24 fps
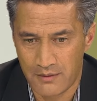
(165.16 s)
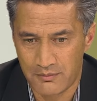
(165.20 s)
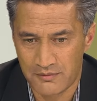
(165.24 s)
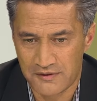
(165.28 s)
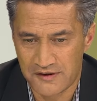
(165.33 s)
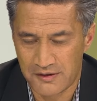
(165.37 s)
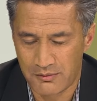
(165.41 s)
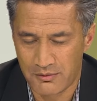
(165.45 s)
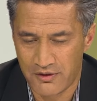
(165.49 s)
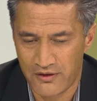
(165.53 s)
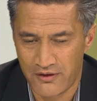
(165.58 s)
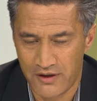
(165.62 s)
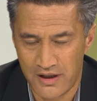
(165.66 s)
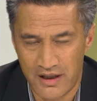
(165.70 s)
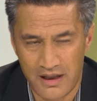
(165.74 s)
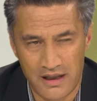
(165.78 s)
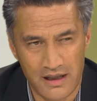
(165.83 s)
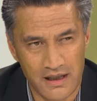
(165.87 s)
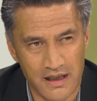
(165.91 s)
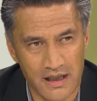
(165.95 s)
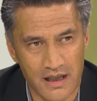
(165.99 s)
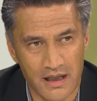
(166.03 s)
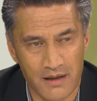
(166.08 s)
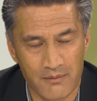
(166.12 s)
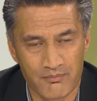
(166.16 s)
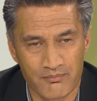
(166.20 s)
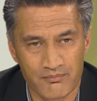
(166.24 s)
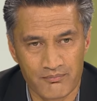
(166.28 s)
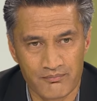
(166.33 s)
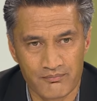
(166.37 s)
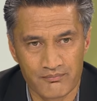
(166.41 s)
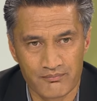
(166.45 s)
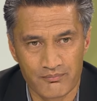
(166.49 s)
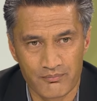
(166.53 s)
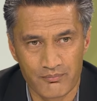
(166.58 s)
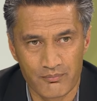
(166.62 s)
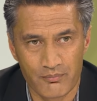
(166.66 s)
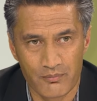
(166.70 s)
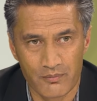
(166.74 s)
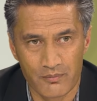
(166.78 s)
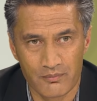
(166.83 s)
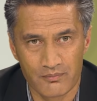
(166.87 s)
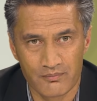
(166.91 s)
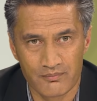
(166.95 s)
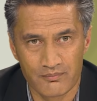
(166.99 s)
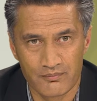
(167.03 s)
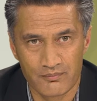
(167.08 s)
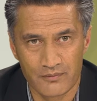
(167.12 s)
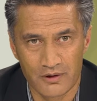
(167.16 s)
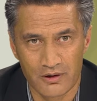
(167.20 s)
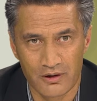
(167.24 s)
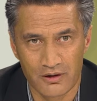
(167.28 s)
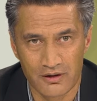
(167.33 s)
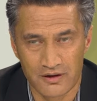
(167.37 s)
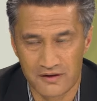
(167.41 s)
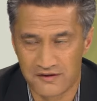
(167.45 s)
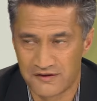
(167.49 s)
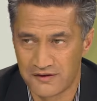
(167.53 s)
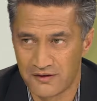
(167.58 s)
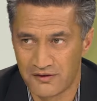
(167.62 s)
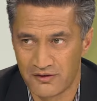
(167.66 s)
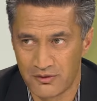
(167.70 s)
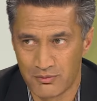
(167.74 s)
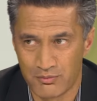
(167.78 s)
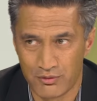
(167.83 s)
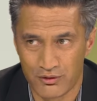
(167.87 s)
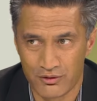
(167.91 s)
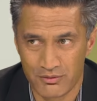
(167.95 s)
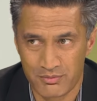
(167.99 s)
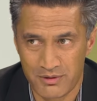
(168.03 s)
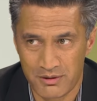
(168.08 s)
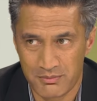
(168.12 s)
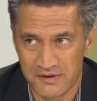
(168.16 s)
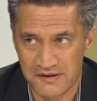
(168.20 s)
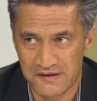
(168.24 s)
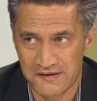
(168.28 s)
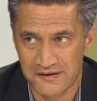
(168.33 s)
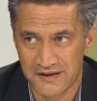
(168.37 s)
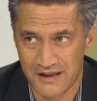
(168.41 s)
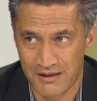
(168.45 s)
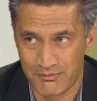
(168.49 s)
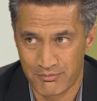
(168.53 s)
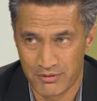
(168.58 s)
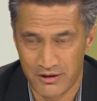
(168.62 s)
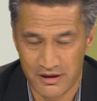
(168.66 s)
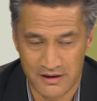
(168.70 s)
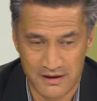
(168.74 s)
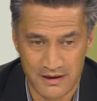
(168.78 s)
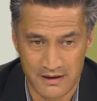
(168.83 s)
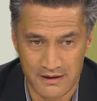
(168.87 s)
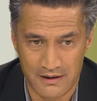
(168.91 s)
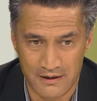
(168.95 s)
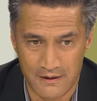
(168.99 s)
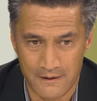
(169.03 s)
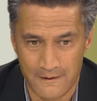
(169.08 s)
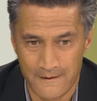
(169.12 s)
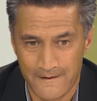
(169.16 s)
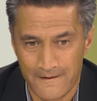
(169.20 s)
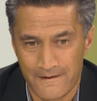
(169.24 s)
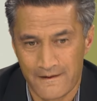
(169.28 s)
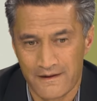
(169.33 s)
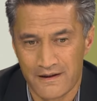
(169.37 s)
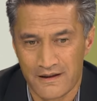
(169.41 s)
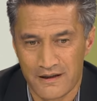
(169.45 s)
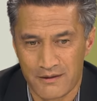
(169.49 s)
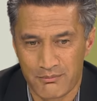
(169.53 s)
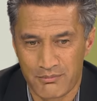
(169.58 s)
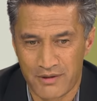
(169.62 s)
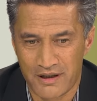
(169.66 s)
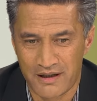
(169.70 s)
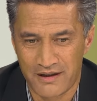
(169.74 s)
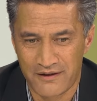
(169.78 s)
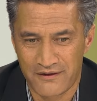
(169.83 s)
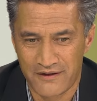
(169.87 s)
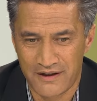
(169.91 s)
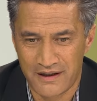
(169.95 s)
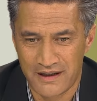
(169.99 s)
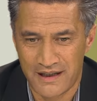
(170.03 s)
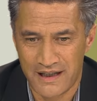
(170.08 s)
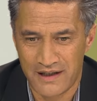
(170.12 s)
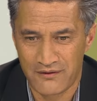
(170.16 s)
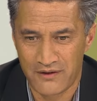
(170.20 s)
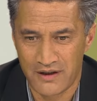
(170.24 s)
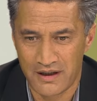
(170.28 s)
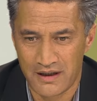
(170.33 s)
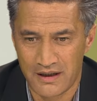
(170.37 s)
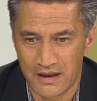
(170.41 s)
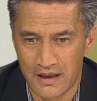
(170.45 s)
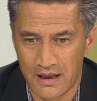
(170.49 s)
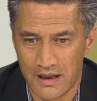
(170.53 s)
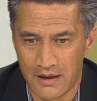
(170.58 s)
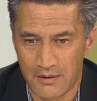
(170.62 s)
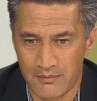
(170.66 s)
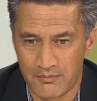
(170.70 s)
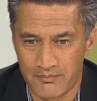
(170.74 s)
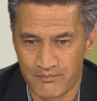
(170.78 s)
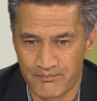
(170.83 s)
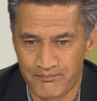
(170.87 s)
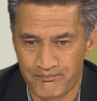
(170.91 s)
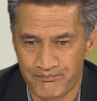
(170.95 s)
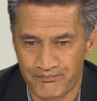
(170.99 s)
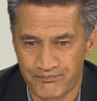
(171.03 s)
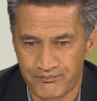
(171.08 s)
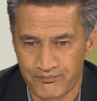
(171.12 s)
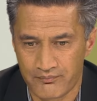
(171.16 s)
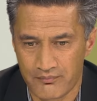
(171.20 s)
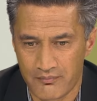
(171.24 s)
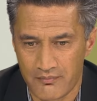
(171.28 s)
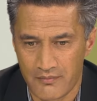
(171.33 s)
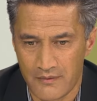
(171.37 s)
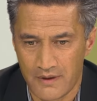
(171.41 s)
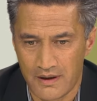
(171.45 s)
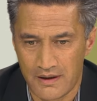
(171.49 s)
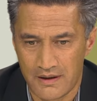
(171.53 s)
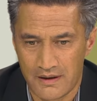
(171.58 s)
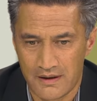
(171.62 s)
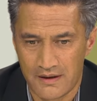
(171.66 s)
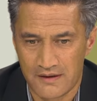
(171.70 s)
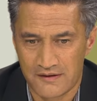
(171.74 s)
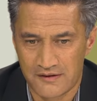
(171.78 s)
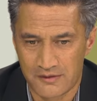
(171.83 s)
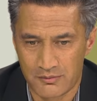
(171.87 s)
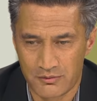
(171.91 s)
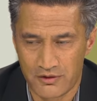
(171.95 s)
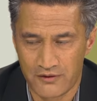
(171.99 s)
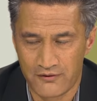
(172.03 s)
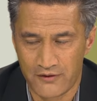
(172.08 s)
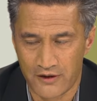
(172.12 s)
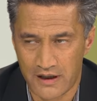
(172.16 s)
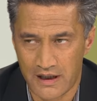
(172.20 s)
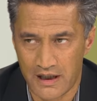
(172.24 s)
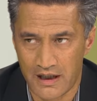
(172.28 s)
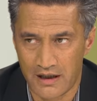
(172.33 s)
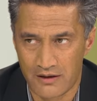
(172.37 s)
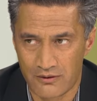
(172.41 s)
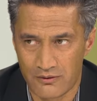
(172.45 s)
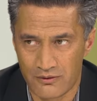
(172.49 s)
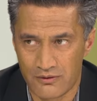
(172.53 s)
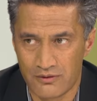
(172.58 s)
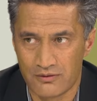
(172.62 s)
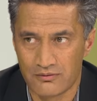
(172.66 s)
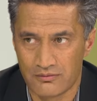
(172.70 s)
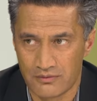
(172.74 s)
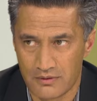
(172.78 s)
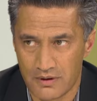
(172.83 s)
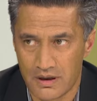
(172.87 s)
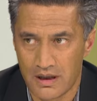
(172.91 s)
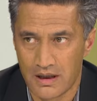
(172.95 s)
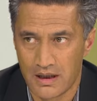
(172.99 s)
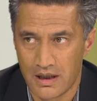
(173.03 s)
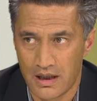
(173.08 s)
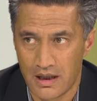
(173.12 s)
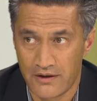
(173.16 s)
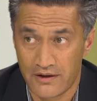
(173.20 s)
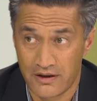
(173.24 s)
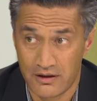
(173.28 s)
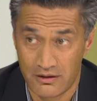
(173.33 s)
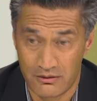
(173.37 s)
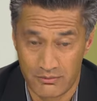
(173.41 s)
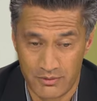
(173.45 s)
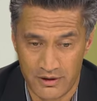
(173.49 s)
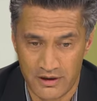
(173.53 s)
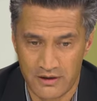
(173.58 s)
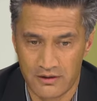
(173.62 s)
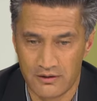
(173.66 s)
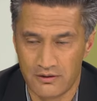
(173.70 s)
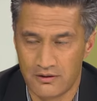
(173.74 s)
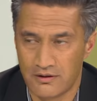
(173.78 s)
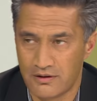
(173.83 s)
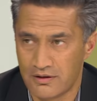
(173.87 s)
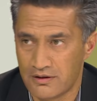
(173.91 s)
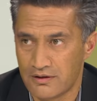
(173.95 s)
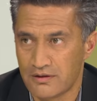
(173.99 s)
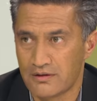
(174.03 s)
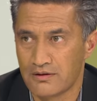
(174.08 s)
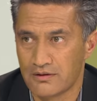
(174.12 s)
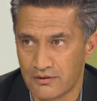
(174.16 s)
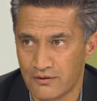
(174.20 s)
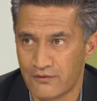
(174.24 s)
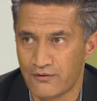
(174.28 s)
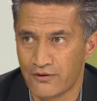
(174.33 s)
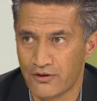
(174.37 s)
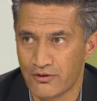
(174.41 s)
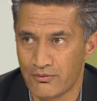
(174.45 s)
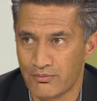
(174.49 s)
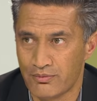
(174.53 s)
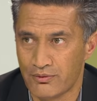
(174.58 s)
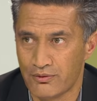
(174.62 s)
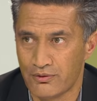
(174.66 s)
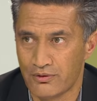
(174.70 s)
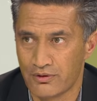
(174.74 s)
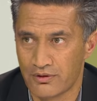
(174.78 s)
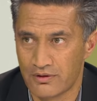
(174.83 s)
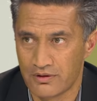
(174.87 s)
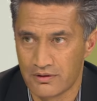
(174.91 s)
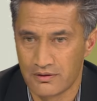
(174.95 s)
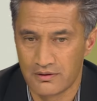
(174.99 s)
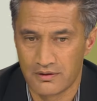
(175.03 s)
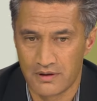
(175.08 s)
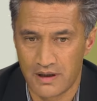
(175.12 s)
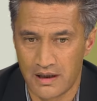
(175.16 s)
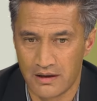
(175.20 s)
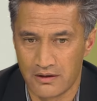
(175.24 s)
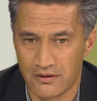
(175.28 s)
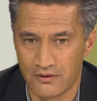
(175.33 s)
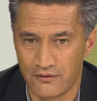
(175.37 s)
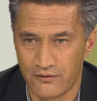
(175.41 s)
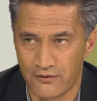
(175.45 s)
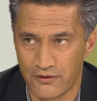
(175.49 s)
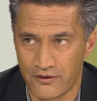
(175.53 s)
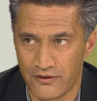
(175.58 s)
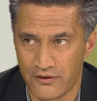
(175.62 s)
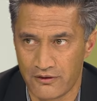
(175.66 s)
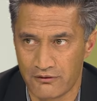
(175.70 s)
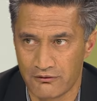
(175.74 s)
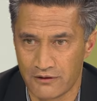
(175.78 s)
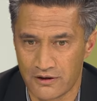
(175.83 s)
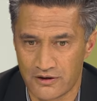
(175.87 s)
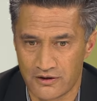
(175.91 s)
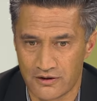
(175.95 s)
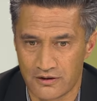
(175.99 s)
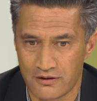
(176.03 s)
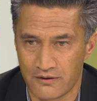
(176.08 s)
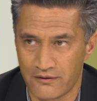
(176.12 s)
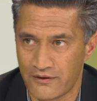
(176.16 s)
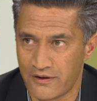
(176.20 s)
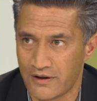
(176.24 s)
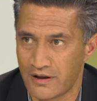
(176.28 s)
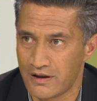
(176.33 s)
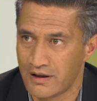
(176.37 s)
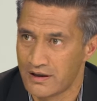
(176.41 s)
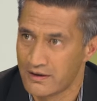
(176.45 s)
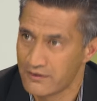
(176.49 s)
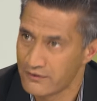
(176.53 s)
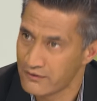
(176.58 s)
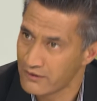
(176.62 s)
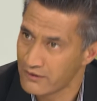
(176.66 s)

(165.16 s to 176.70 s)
some of the longer serving board members, ka pai tērā, but I think having some new whakaaro, I think it'll be good for the board and good for the direction of the